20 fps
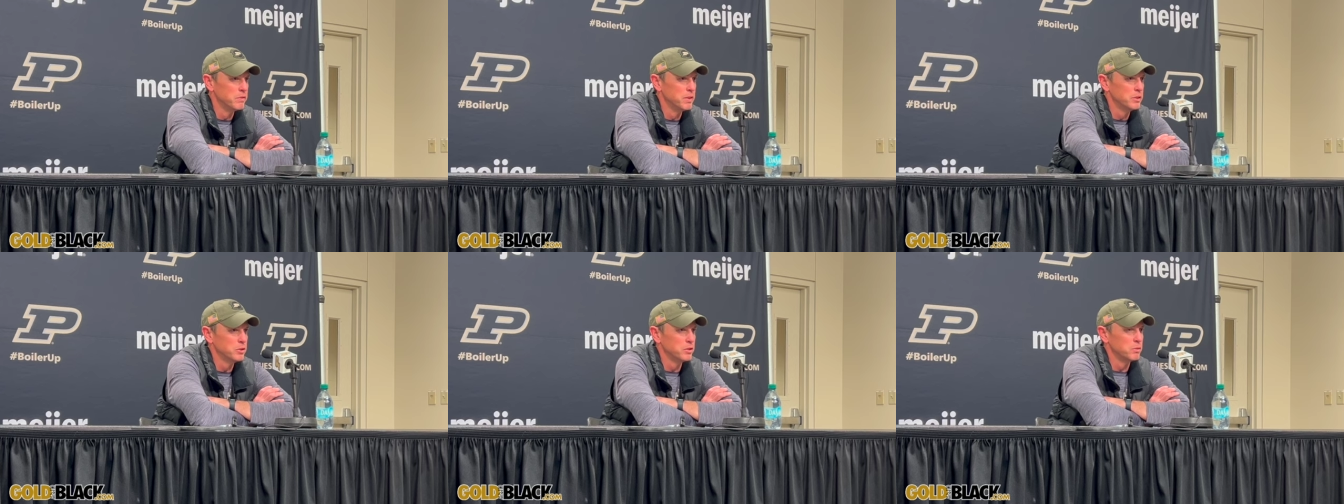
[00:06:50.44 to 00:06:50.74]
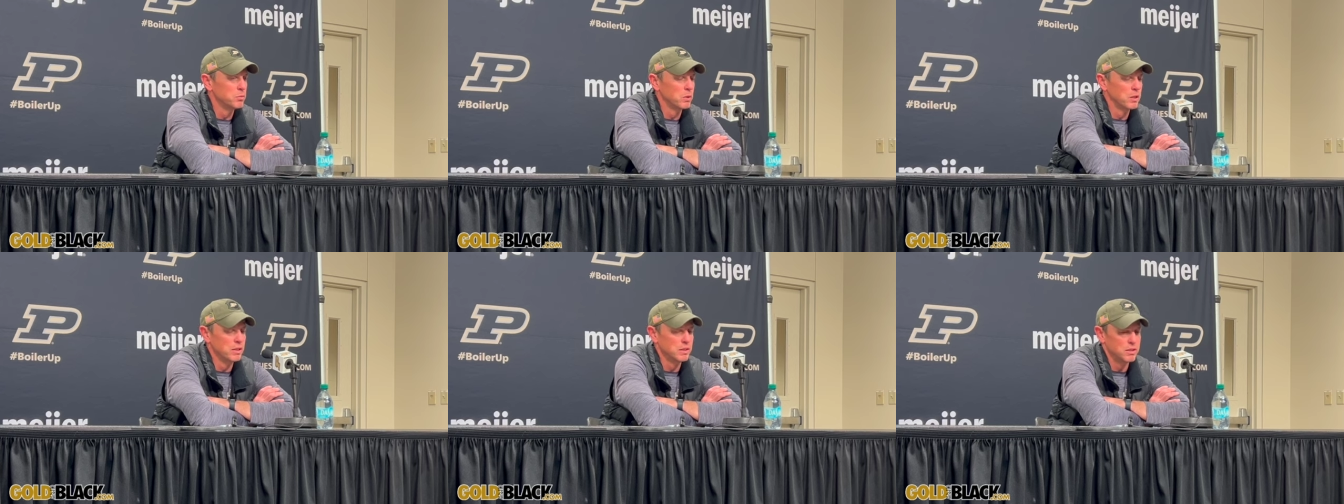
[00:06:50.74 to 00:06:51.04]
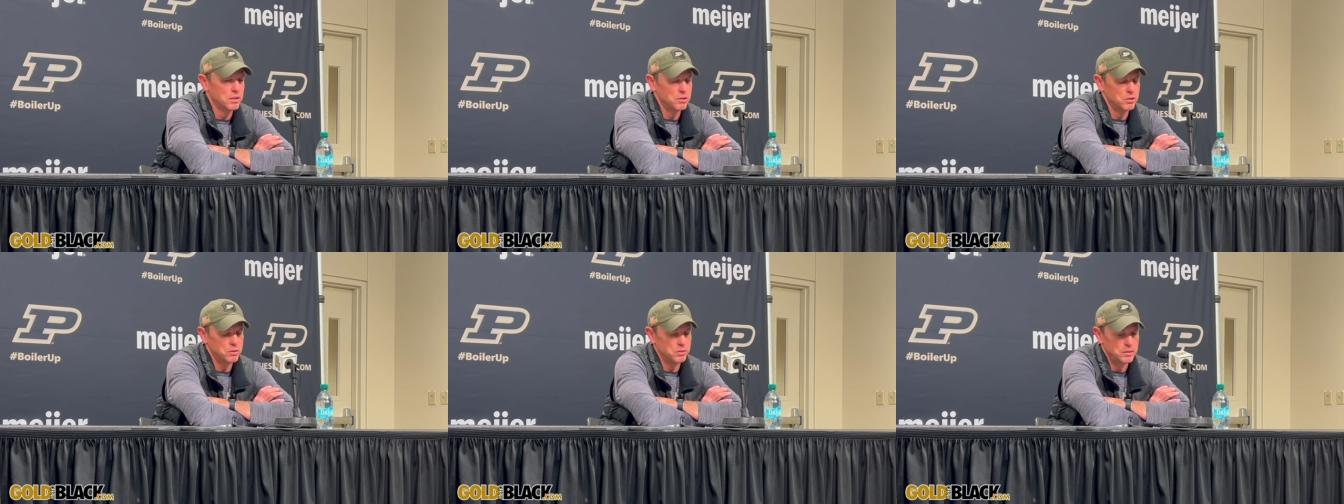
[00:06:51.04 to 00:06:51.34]
inches,
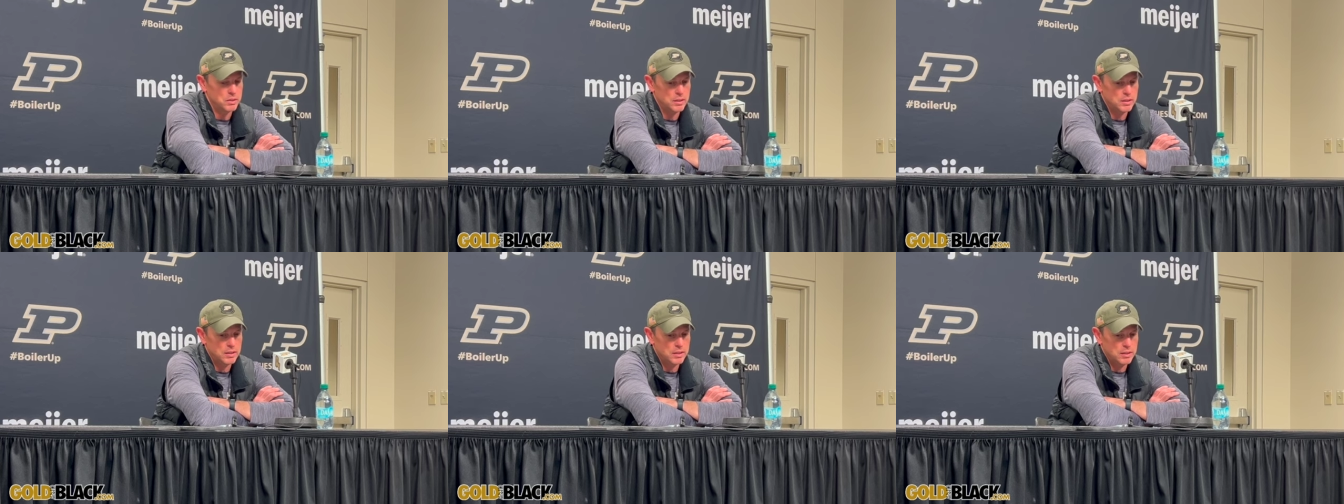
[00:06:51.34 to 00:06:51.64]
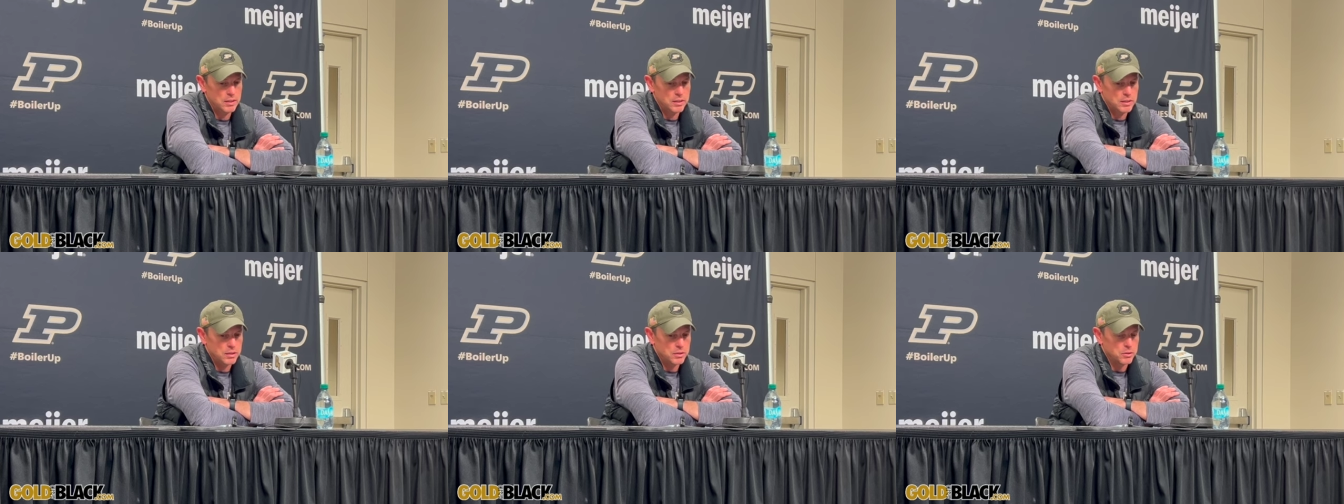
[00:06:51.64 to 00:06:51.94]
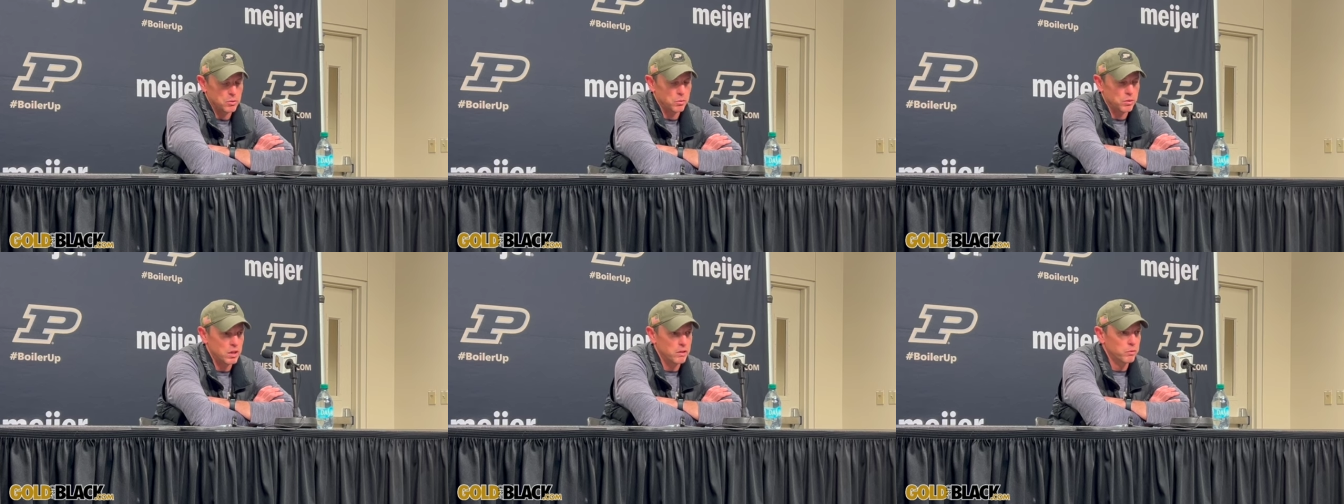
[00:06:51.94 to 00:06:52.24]
right? So
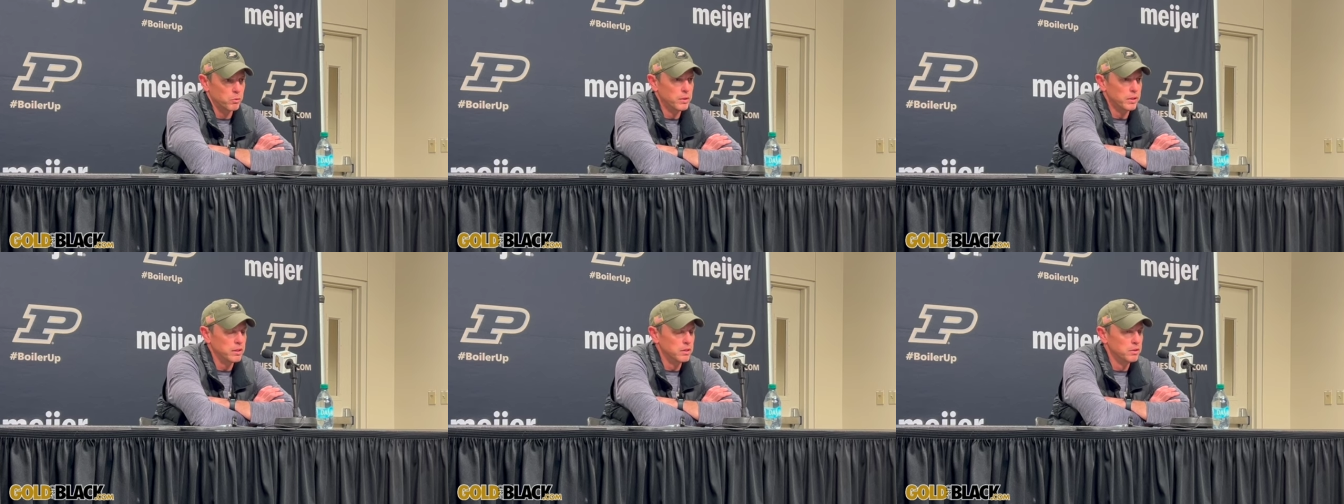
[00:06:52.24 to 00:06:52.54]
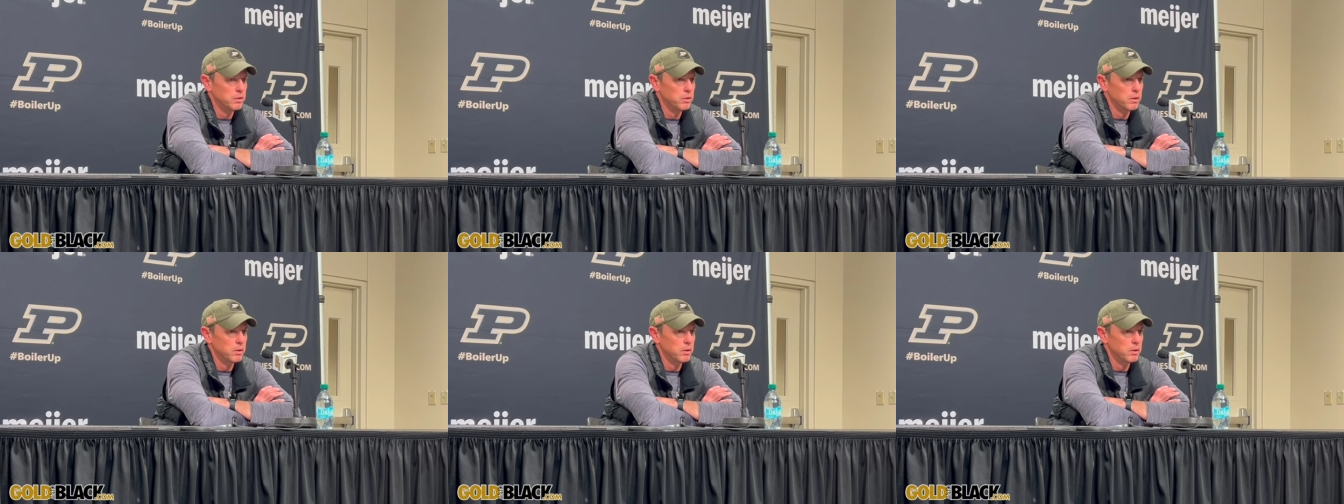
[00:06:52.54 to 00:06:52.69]
whatever we can